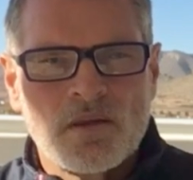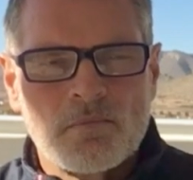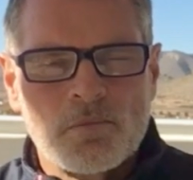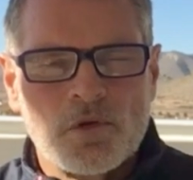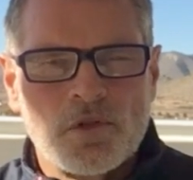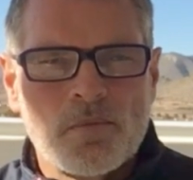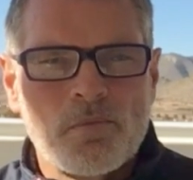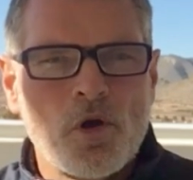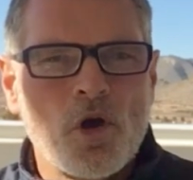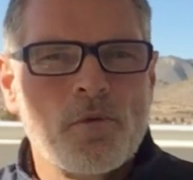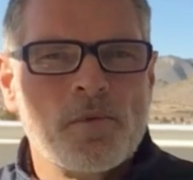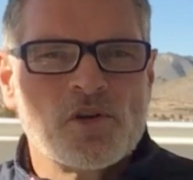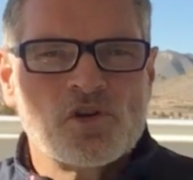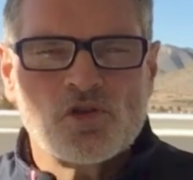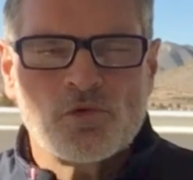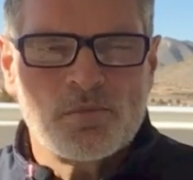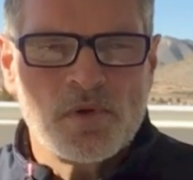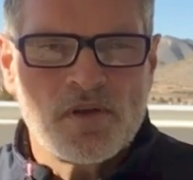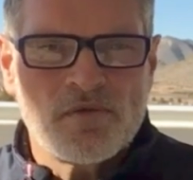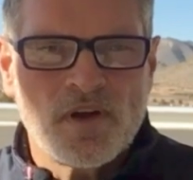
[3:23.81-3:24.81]
But the permit
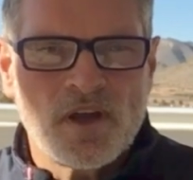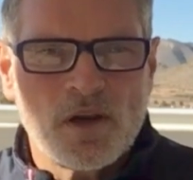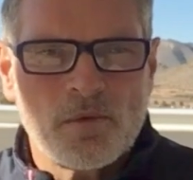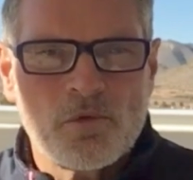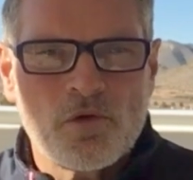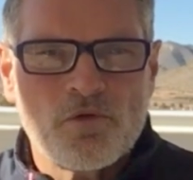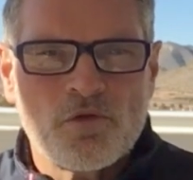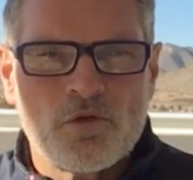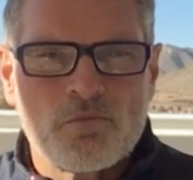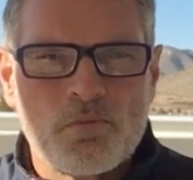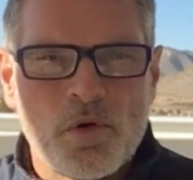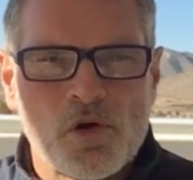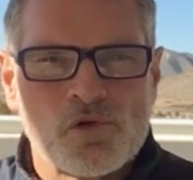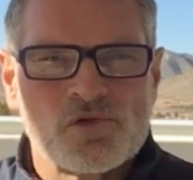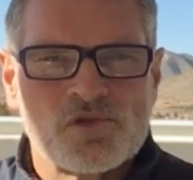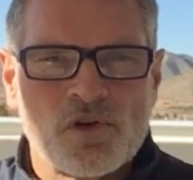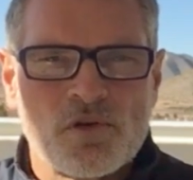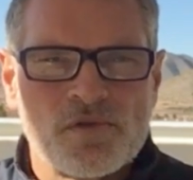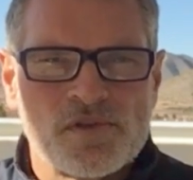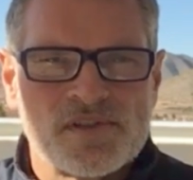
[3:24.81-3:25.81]
should be available from
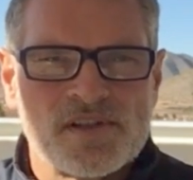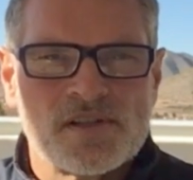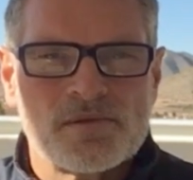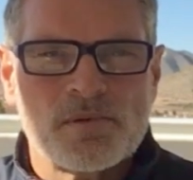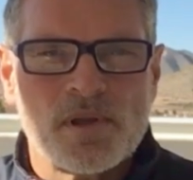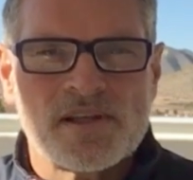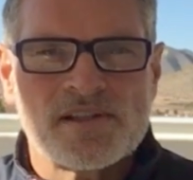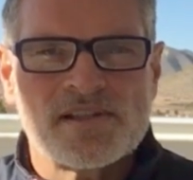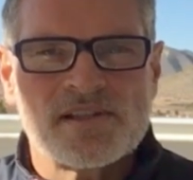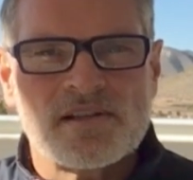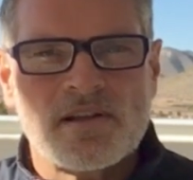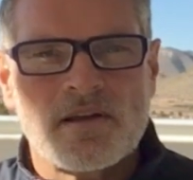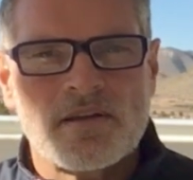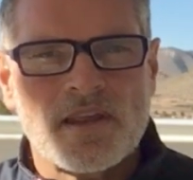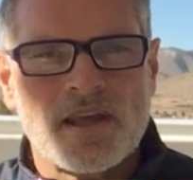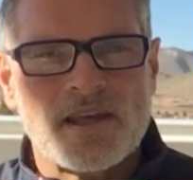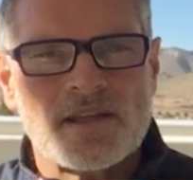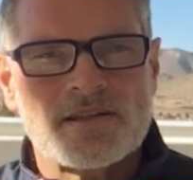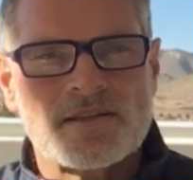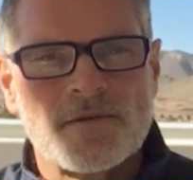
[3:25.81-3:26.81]
post offices, places like
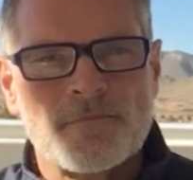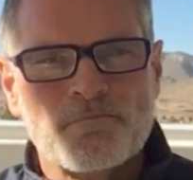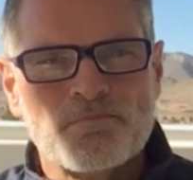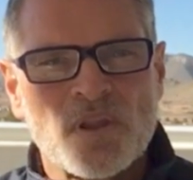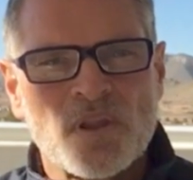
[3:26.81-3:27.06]
that.